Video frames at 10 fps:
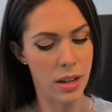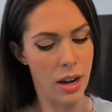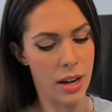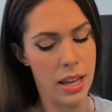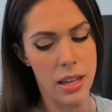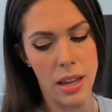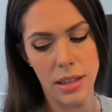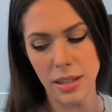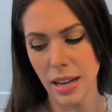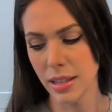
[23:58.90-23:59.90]
to cut it,
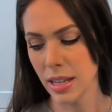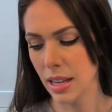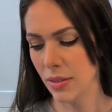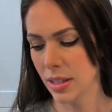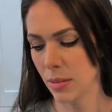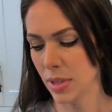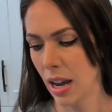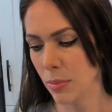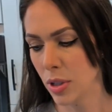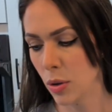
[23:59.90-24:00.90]
it's nice to give it some
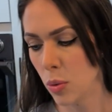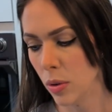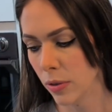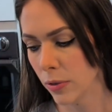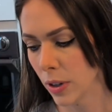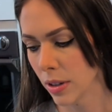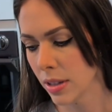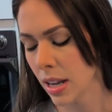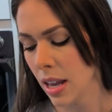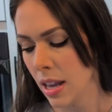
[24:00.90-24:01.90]
time to cool
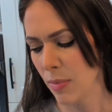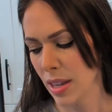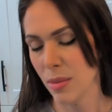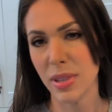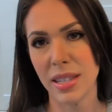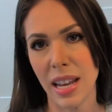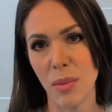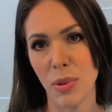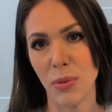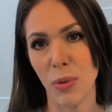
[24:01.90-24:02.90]
first. I've made the
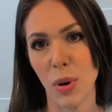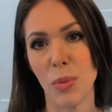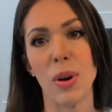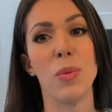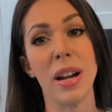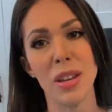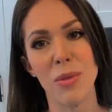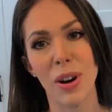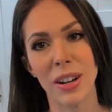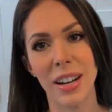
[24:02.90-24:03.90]
mistake before where when
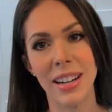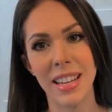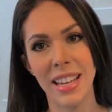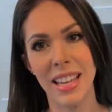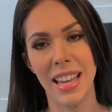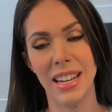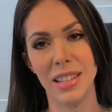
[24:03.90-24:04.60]
you are cutting it and